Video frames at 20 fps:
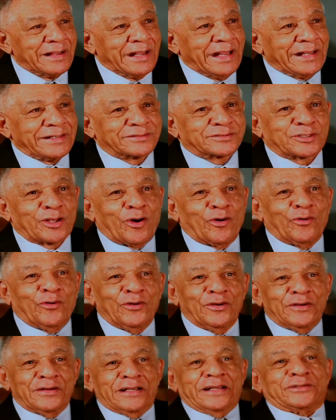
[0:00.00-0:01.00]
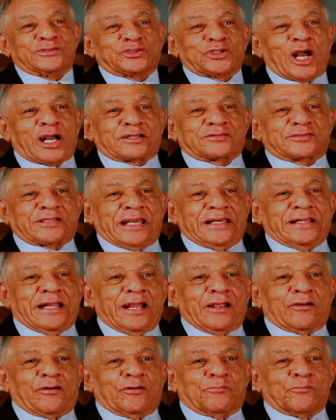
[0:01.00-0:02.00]
And so Chuck said,
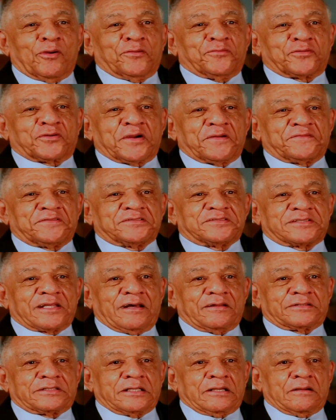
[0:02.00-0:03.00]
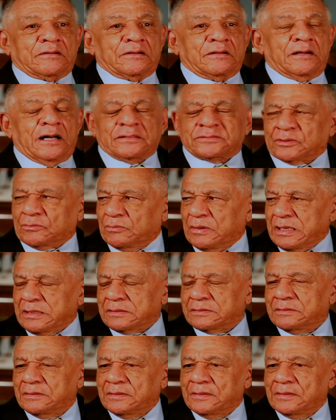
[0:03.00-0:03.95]
Harold, Merv Griffin's out there. I said, what?